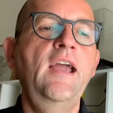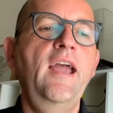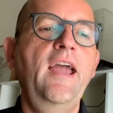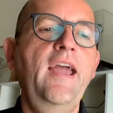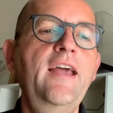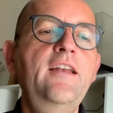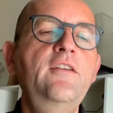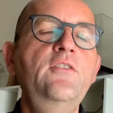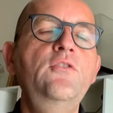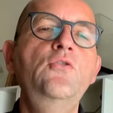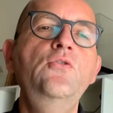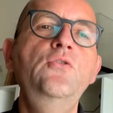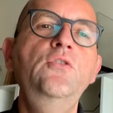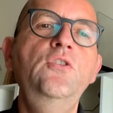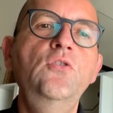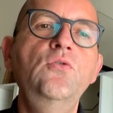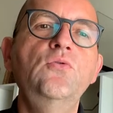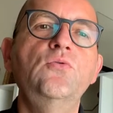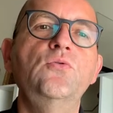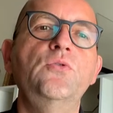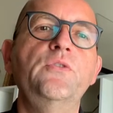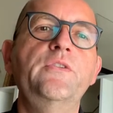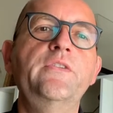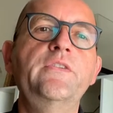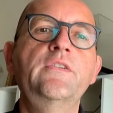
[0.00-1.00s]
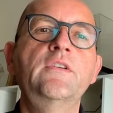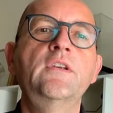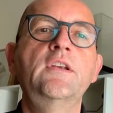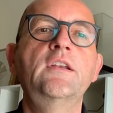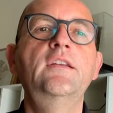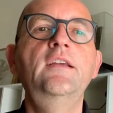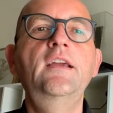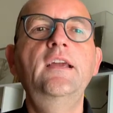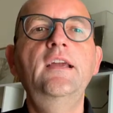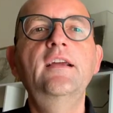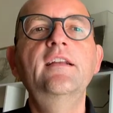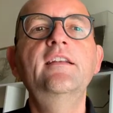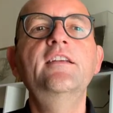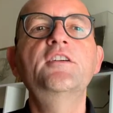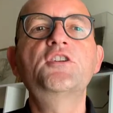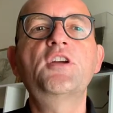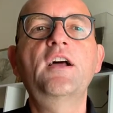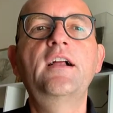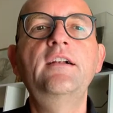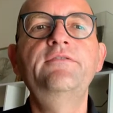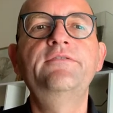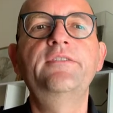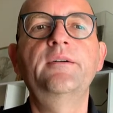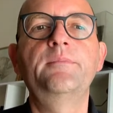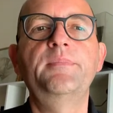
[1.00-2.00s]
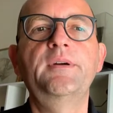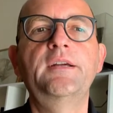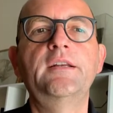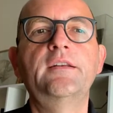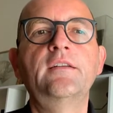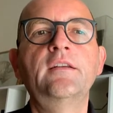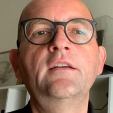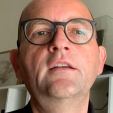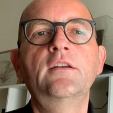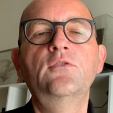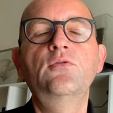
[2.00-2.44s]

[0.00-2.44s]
had to use the English alphabet